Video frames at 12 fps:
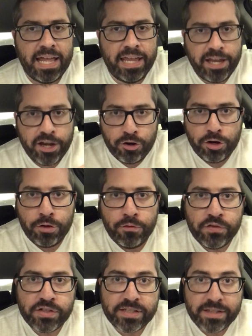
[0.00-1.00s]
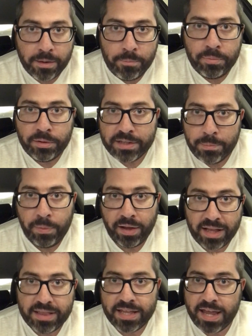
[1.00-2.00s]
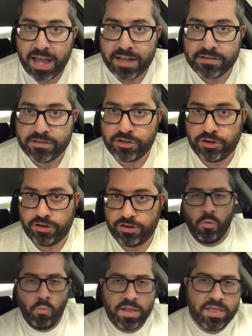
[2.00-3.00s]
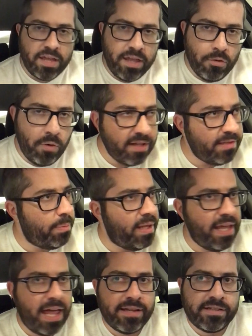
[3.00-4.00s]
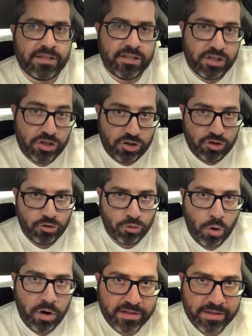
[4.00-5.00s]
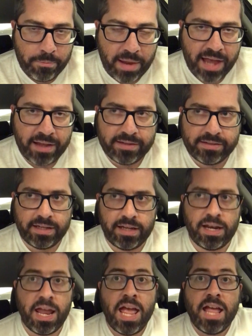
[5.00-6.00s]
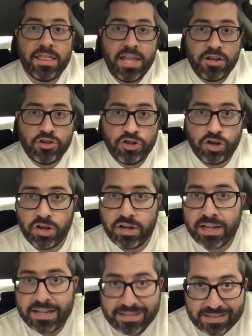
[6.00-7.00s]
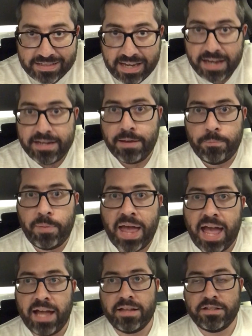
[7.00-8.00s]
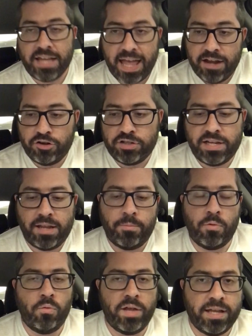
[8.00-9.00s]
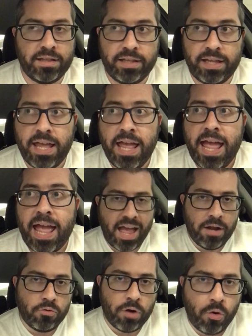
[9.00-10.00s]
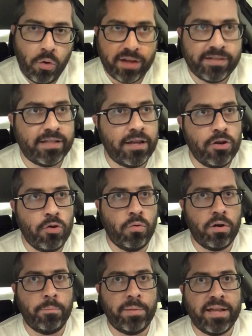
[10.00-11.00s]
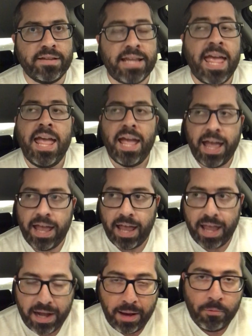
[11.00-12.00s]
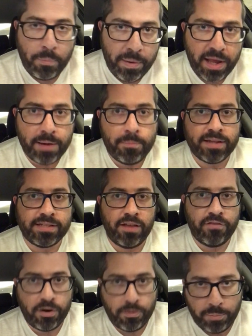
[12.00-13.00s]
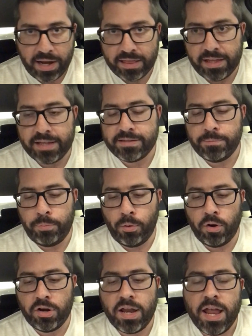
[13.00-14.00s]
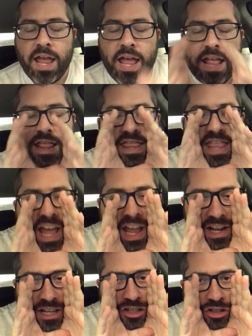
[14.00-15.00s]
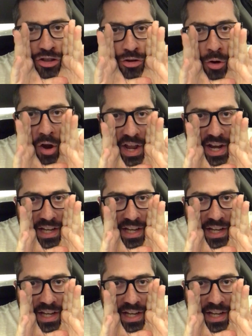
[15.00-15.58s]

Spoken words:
here you've stumbled upon the answer. When the USPS destroys a magazine, they should send it back to Entertainment Weekly and request a new one because, and I'm repeating myself here, but I think it's important, they destroyed